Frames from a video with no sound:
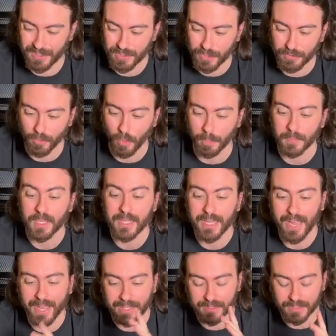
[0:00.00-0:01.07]
form,
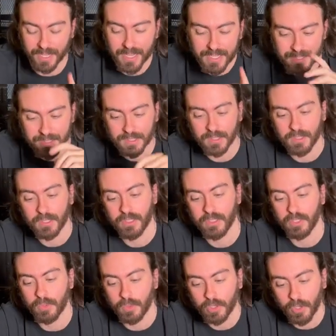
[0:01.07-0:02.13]
unless
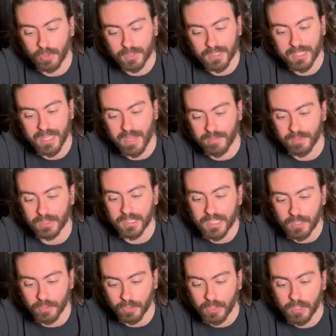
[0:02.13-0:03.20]
you currently have a
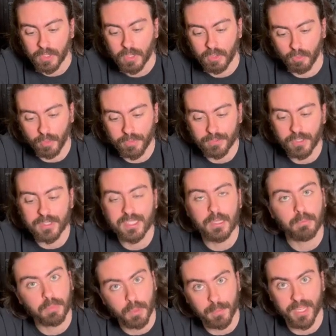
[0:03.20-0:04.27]
leader with the
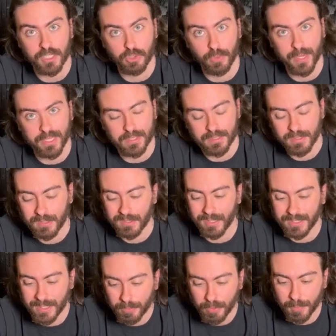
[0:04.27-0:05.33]
diplomat trait. The
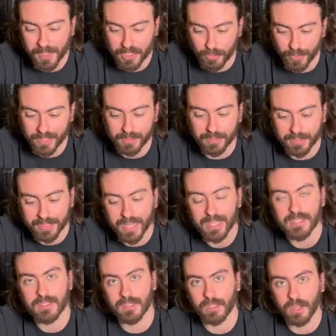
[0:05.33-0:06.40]
diplomat trait
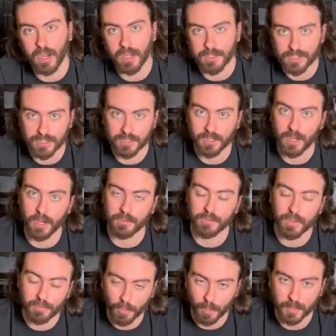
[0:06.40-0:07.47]
negates the cost of the
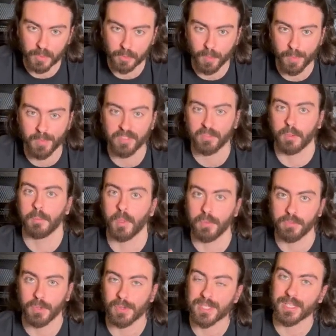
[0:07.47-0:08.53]
formal agreement for
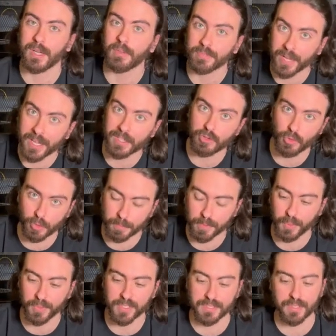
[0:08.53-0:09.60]
both yourself and your
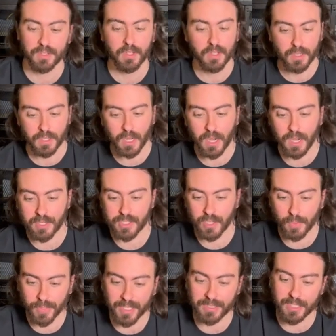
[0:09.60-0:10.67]
opponent. So
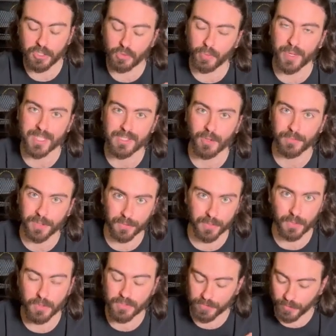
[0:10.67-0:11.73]
again, these traits are very
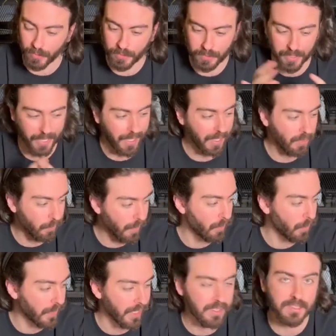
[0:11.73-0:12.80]
useful, and we will
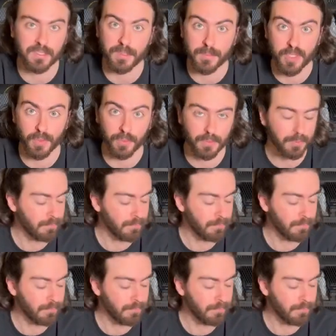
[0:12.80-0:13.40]
get into them soon.